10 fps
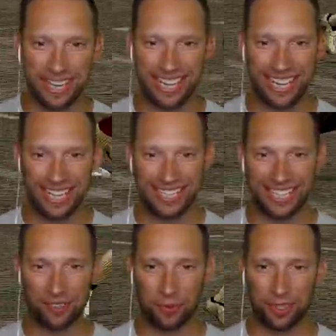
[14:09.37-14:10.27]
big
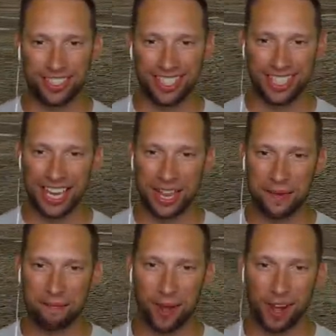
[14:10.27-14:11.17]
hits. And once
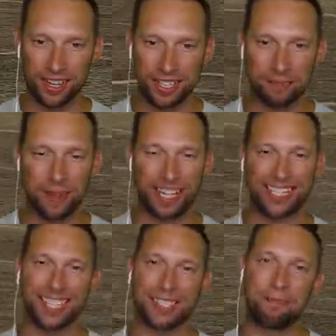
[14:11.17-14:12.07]
again, Moss
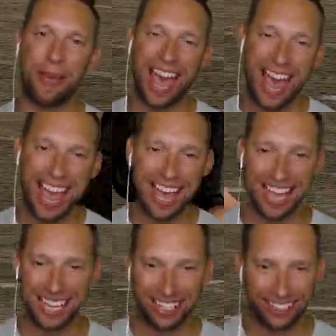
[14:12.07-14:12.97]
makes us
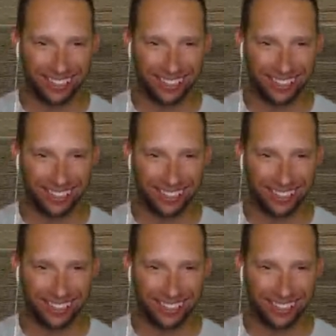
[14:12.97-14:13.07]
pay.